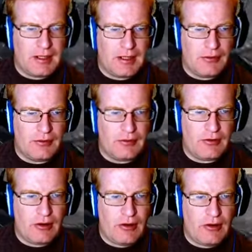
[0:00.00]
here that's
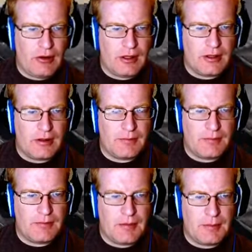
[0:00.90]
all uh,
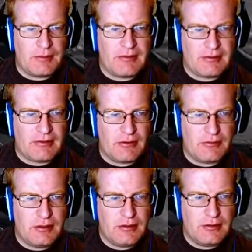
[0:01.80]
up to six hundred.